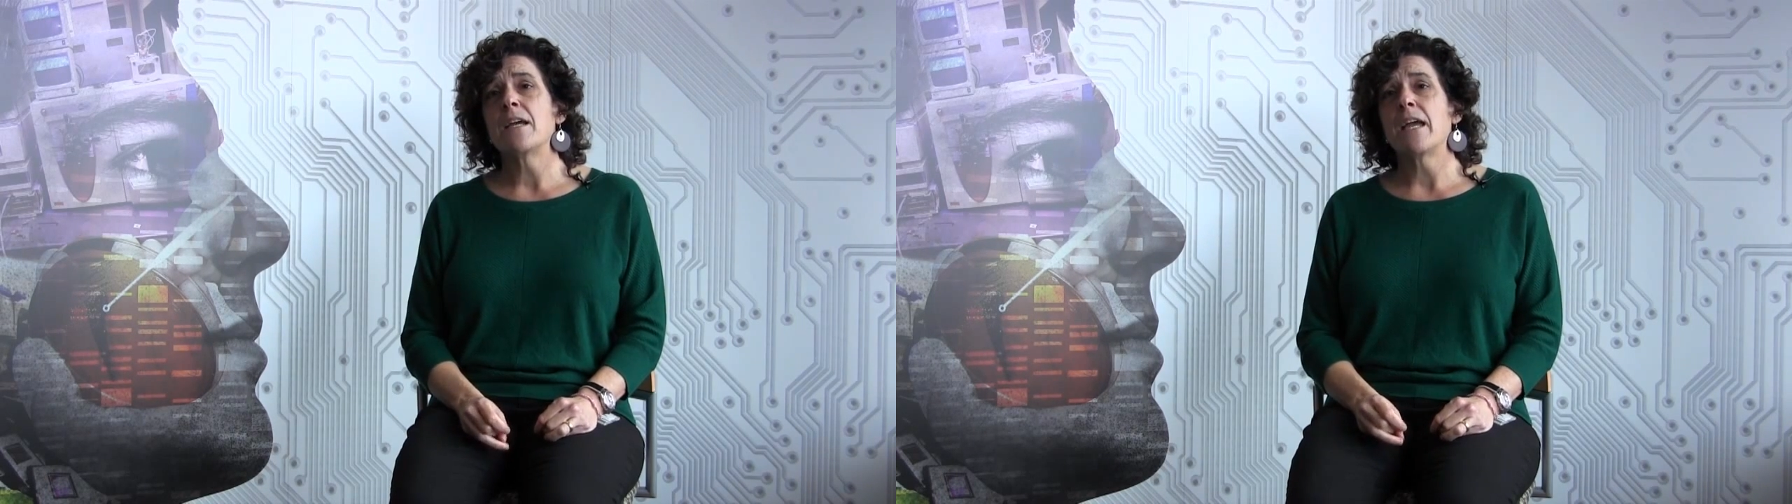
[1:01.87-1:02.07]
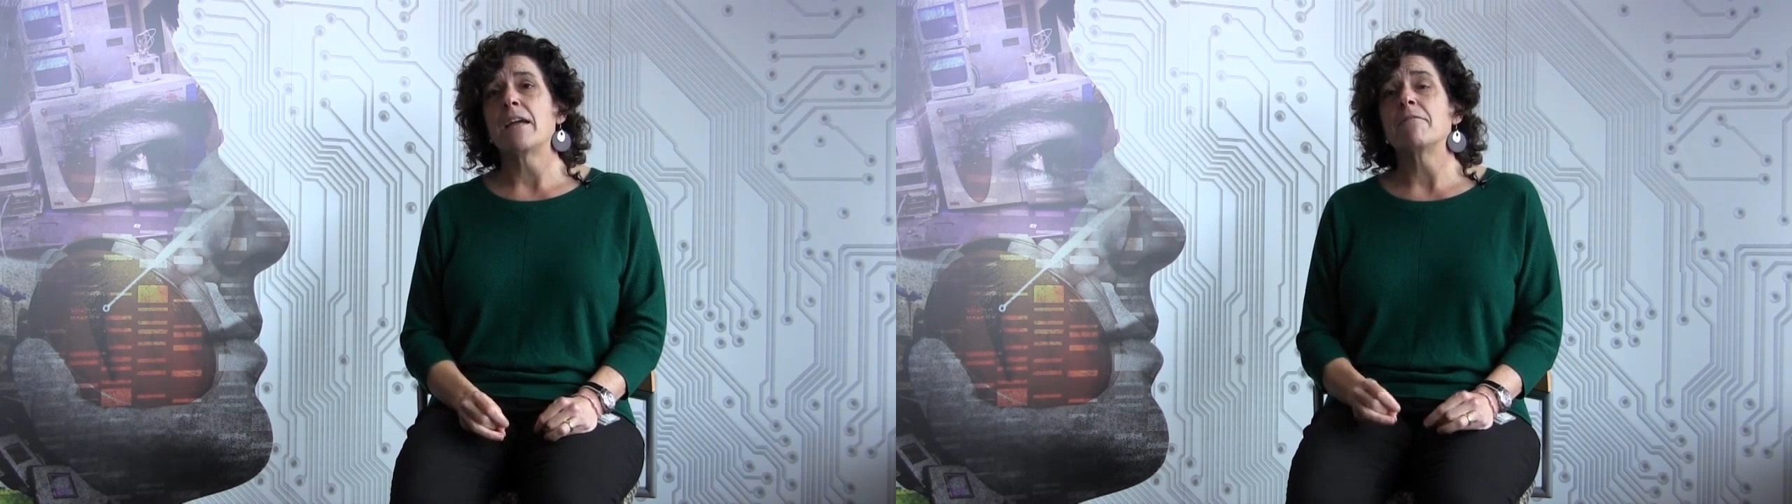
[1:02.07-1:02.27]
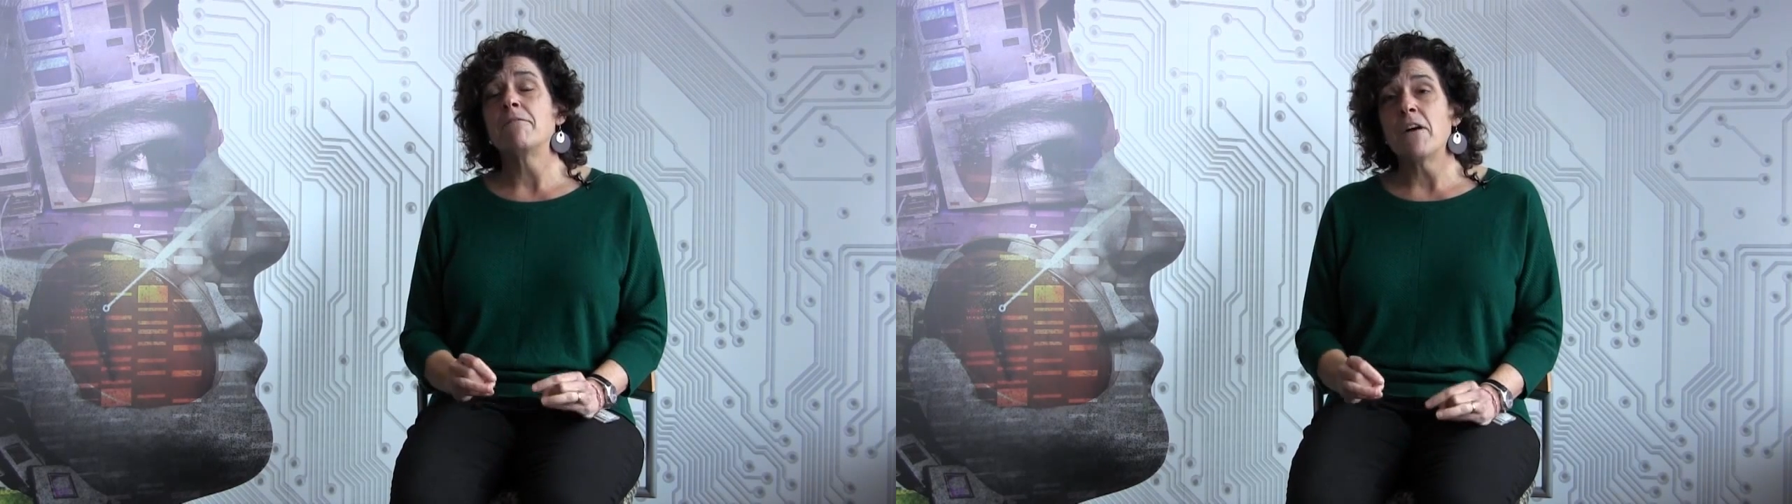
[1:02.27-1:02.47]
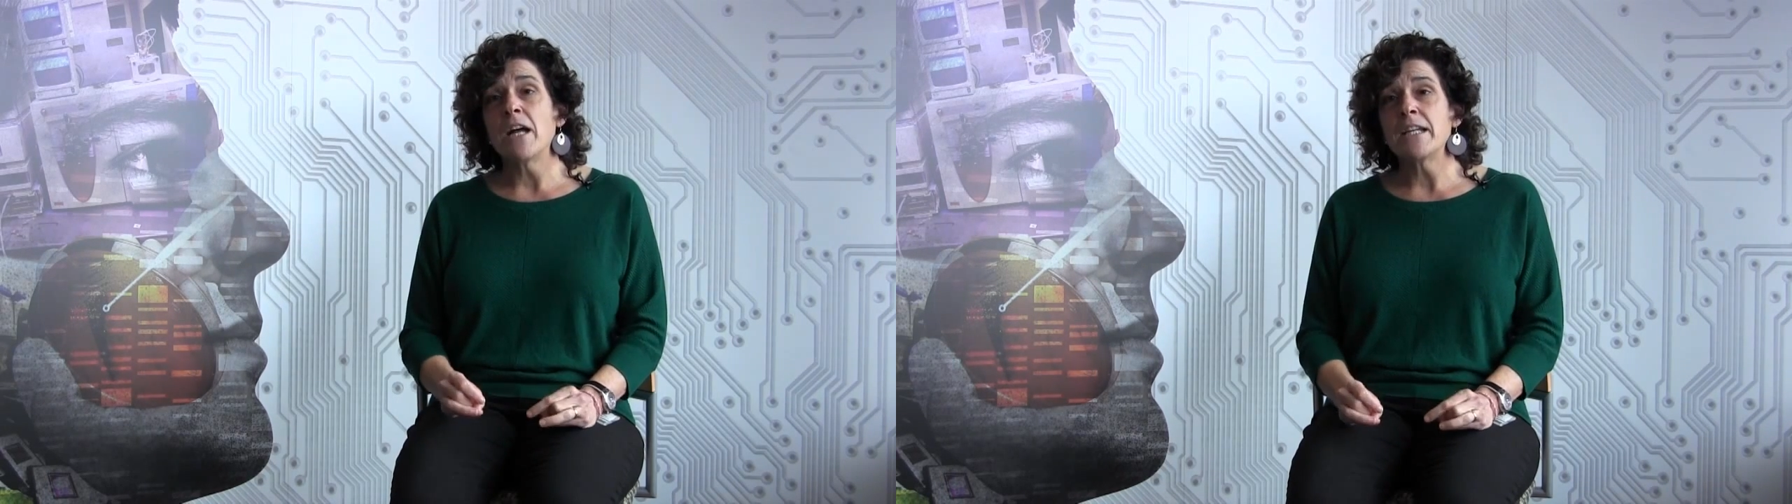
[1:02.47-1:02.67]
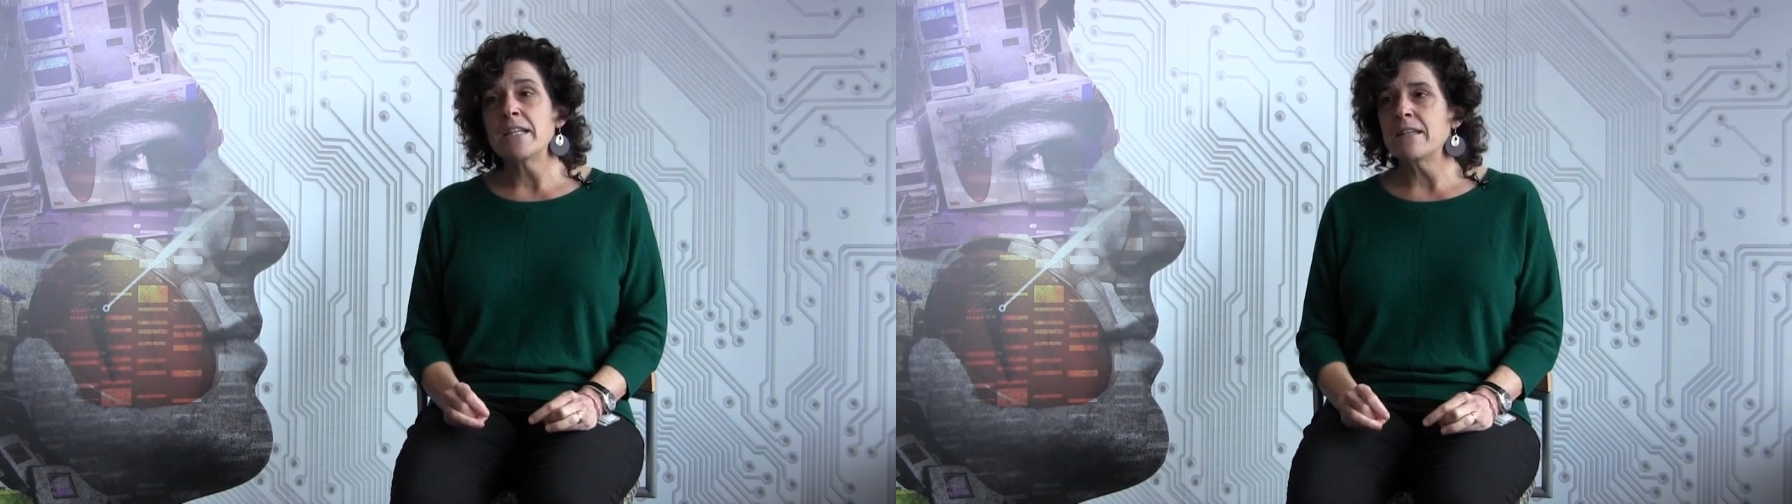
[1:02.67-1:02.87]
and
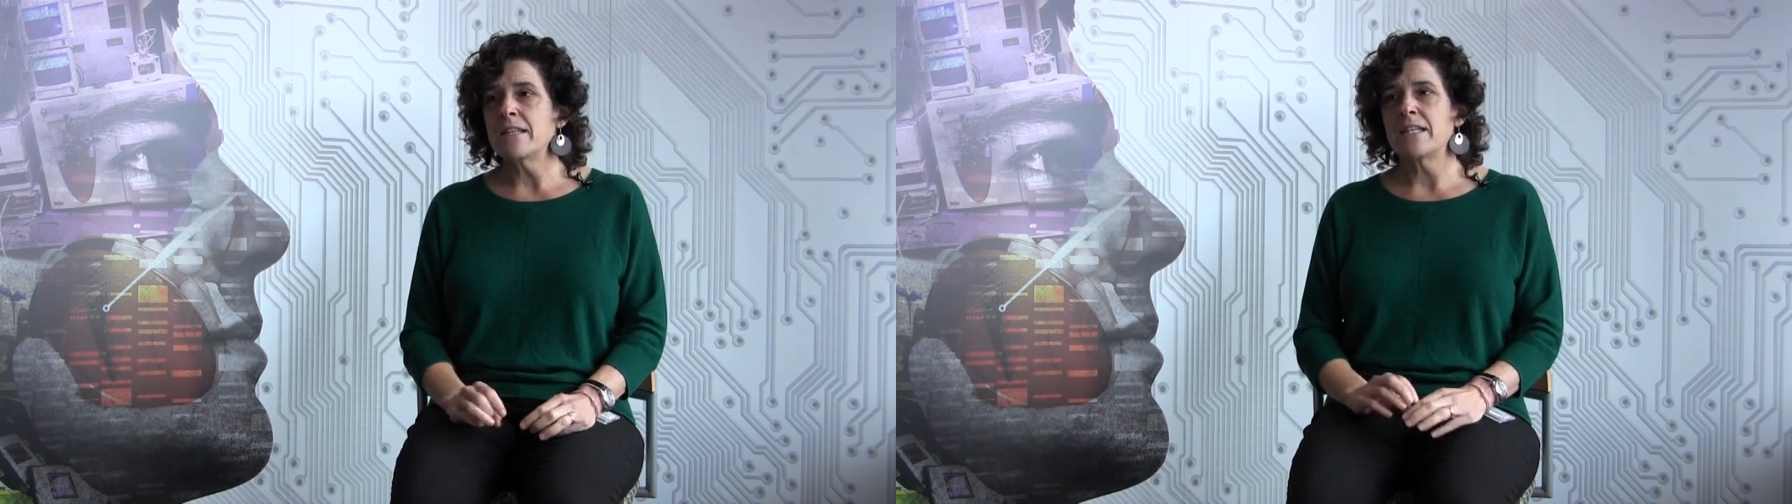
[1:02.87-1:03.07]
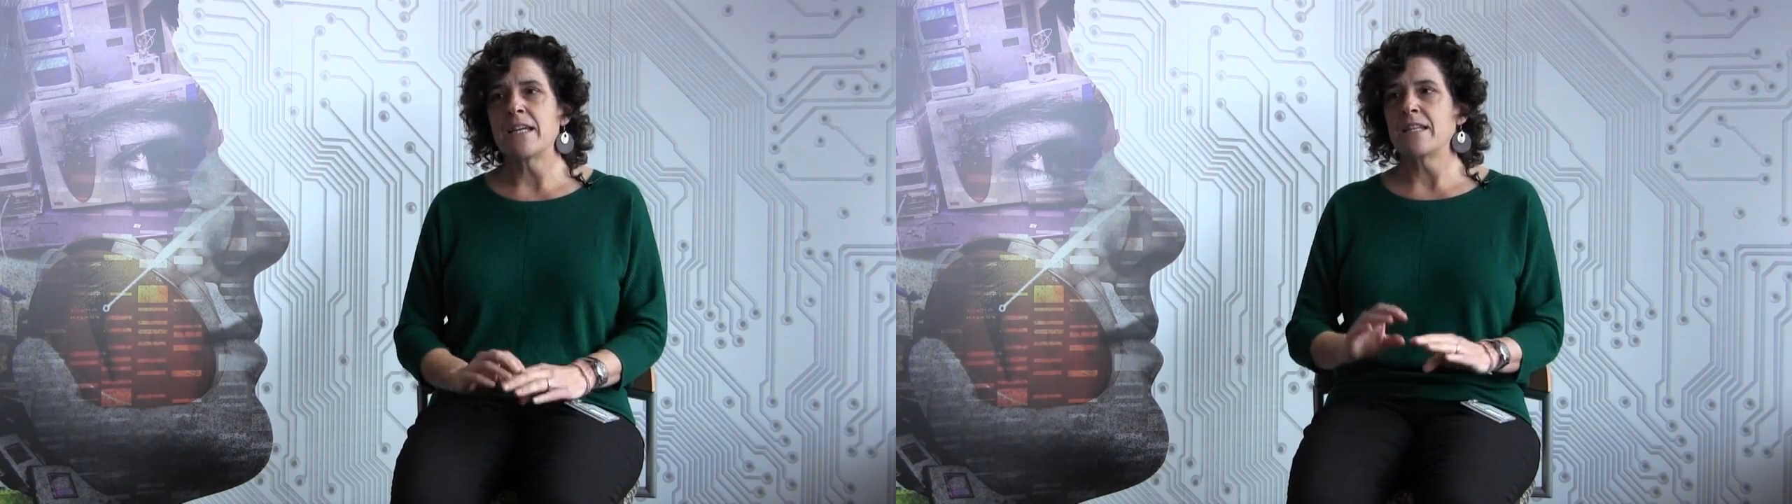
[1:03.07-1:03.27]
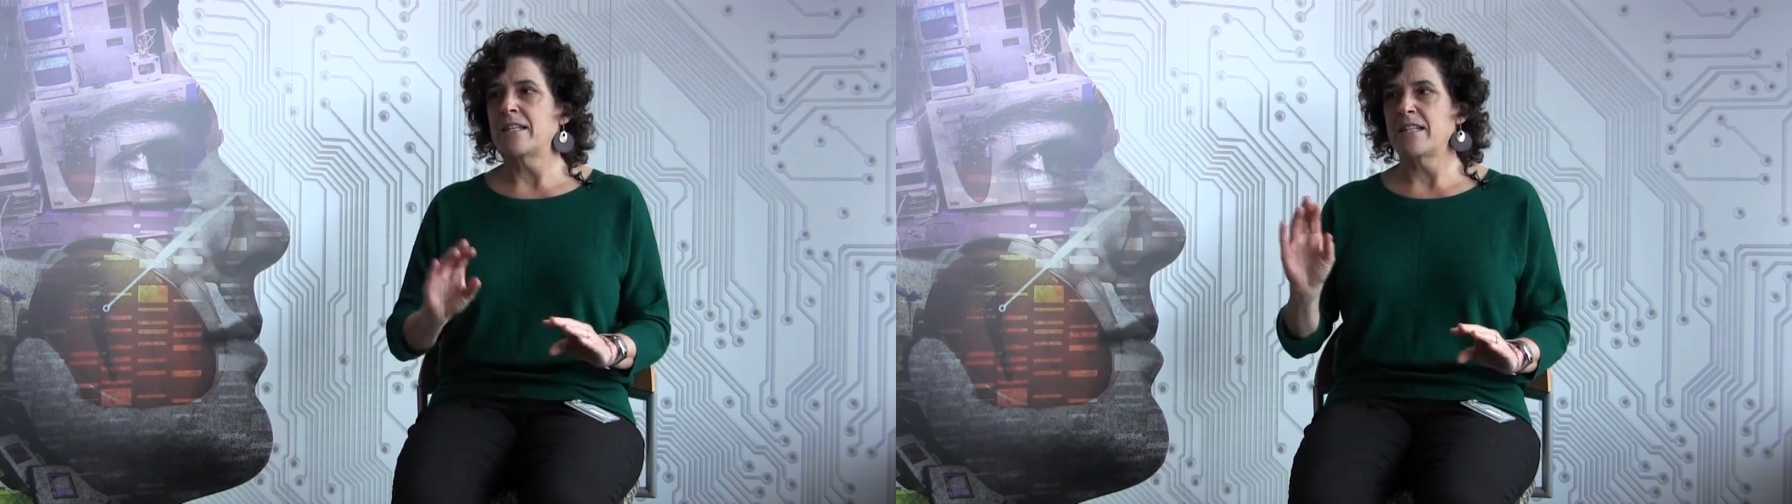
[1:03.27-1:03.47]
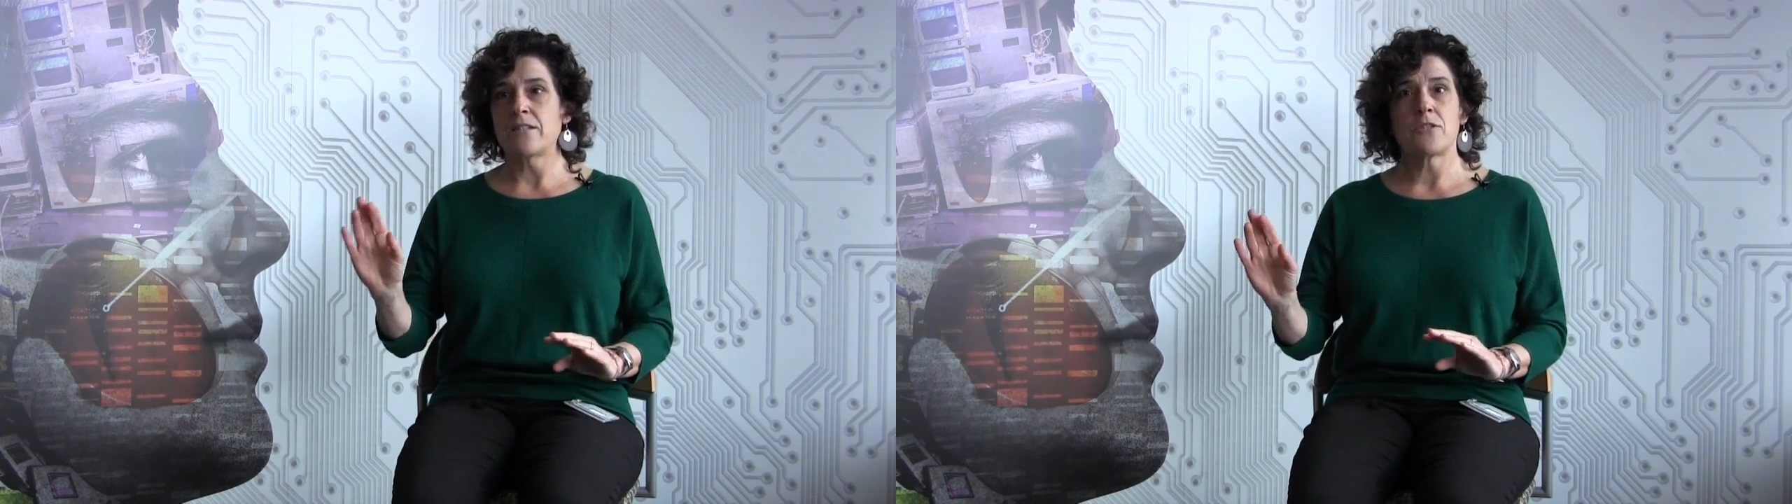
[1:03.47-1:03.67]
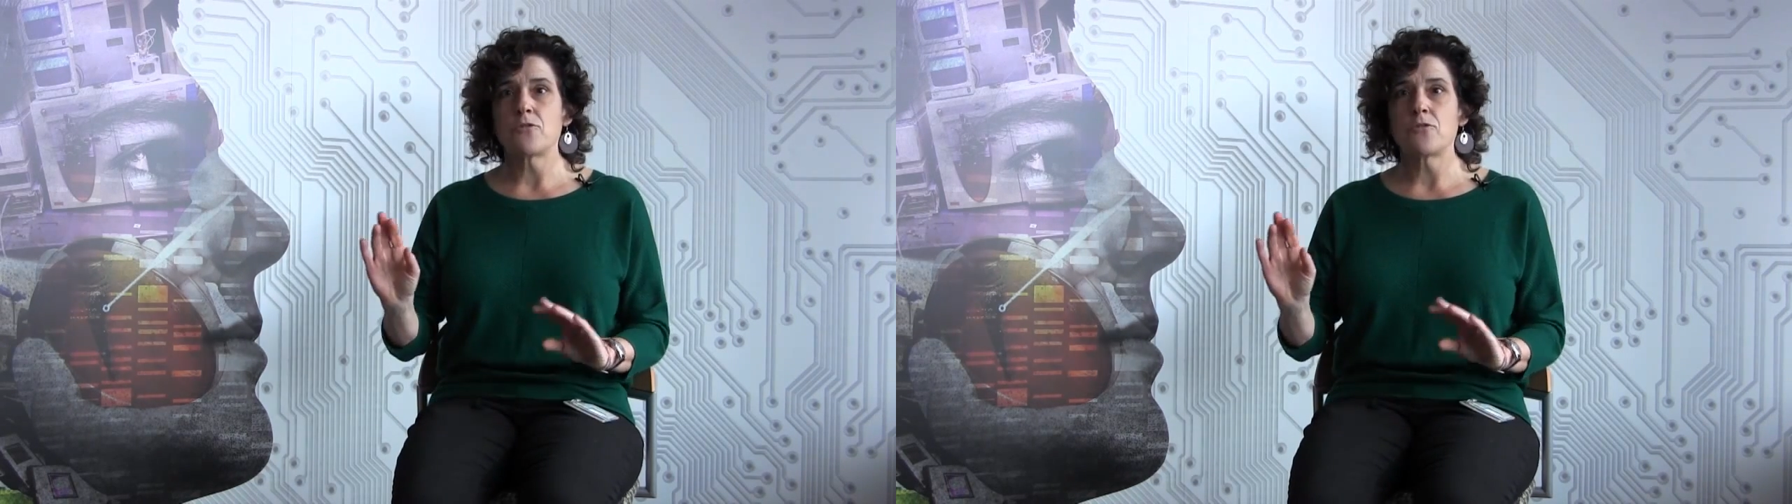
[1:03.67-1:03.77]
finding the data, and it's